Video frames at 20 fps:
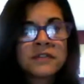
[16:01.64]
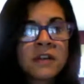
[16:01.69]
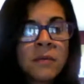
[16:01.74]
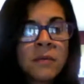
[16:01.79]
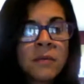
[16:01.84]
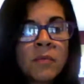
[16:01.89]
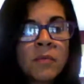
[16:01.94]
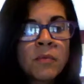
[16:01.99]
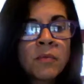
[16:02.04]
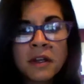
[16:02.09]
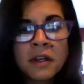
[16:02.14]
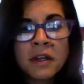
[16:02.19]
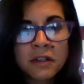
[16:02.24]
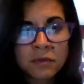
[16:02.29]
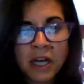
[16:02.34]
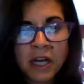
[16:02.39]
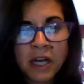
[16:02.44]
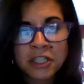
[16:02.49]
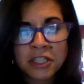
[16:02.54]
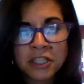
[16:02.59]
someone is
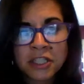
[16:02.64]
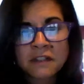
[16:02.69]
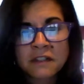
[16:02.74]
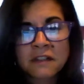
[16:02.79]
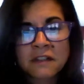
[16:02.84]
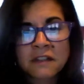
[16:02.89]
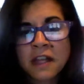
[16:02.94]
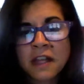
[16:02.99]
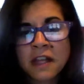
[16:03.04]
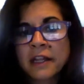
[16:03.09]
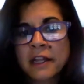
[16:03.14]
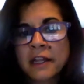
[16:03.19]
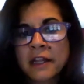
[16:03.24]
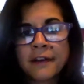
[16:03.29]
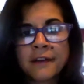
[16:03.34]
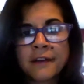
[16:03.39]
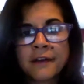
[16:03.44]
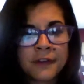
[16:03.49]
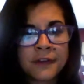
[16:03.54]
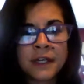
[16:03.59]
watching this and they
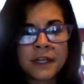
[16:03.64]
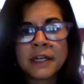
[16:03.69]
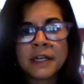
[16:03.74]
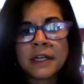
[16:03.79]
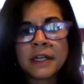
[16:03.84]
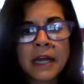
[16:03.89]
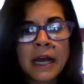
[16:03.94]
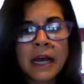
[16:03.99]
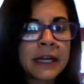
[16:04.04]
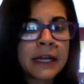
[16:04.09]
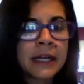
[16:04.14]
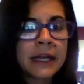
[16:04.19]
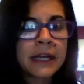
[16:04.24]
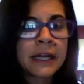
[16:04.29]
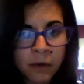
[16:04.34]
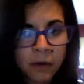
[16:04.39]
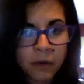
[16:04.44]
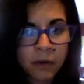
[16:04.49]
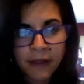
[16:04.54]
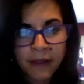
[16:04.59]
live in
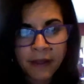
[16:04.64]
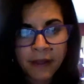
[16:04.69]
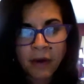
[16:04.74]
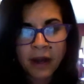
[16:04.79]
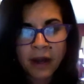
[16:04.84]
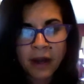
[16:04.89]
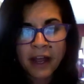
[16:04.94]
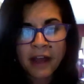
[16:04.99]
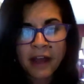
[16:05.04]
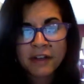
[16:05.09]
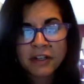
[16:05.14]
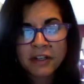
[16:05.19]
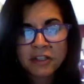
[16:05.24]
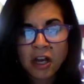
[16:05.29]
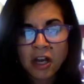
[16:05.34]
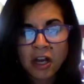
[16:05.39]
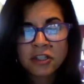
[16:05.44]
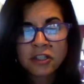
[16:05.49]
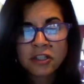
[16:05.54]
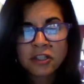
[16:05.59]
Idaho and they want to have it
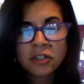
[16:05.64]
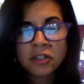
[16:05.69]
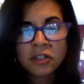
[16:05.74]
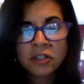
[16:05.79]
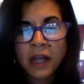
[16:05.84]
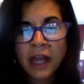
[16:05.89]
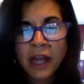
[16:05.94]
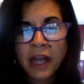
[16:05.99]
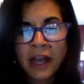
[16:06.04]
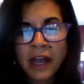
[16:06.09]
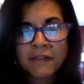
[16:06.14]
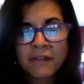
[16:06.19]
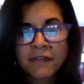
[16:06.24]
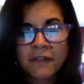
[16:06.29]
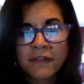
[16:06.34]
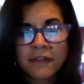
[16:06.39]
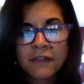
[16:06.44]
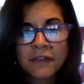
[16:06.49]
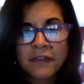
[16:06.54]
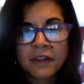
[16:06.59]
done, do you have
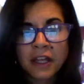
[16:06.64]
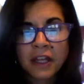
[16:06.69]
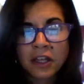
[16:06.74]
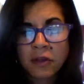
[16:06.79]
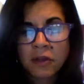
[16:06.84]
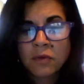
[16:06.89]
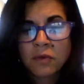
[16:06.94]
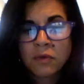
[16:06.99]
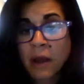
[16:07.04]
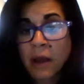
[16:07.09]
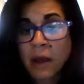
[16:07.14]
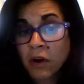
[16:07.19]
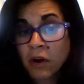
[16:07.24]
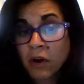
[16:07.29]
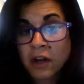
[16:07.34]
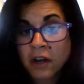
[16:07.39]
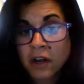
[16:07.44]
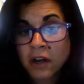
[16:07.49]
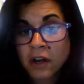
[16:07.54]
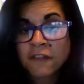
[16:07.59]
like you
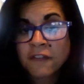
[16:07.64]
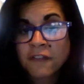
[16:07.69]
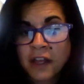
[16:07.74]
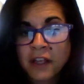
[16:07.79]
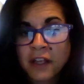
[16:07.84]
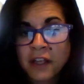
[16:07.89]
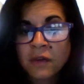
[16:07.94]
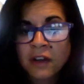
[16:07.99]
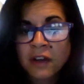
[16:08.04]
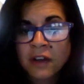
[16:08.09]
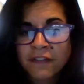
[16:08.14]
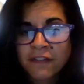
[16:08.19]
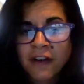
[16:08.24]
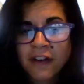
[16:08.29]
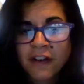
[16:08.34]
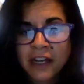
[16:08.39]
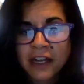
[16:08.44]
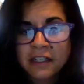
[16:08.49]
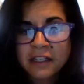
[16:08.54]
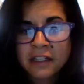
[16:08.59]
network enough that you can
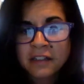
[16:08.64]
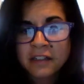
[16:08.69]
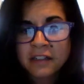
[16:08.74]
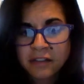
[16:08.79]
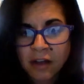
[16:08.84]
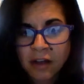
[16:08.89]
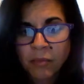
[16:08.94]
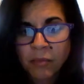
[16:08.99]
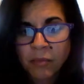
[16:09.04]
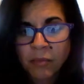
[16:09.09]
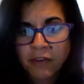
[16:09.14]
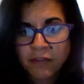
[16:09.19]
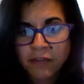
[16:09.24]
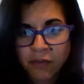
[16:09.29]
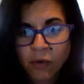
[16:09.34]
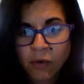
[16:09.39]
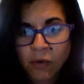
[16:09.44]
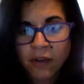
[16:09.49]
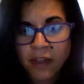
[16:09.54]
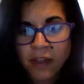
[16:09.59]
find someone
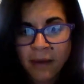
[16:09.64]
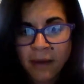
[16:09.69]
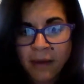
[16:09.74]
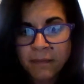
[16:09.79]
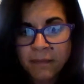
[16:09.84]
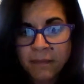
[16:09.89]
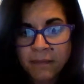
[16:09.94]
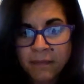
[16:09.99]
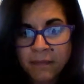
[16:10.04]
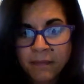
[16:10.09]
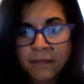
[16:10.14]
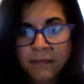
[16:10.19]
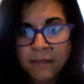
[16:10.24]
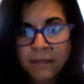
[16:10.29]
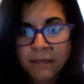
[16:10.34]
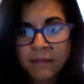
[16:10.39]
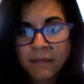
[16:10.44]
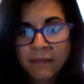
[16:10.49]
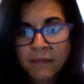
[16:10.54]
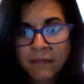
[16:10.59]
for them?
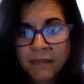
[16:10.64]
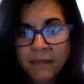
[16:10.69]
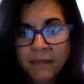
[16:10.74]
Uh,